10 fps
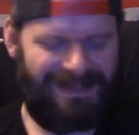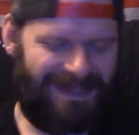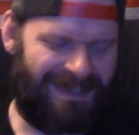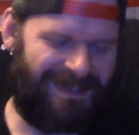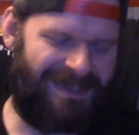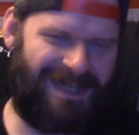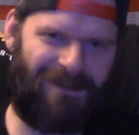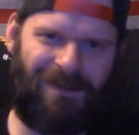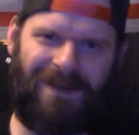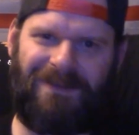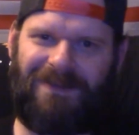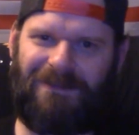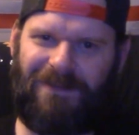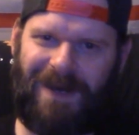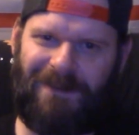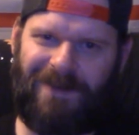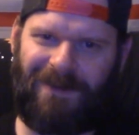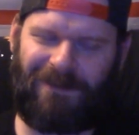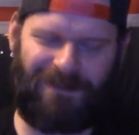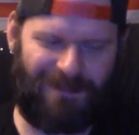And then you got to run conveyor
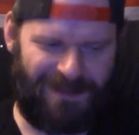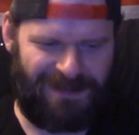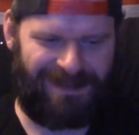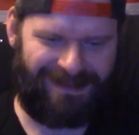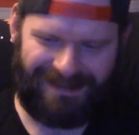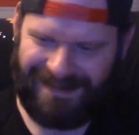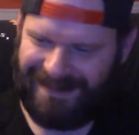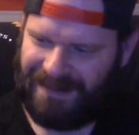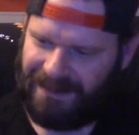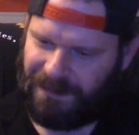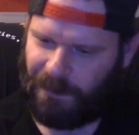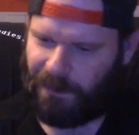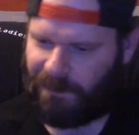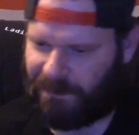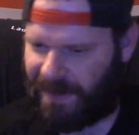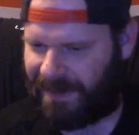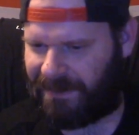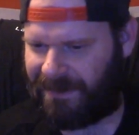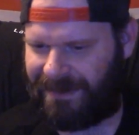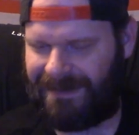belts from the driller to a
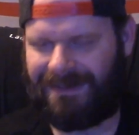refiner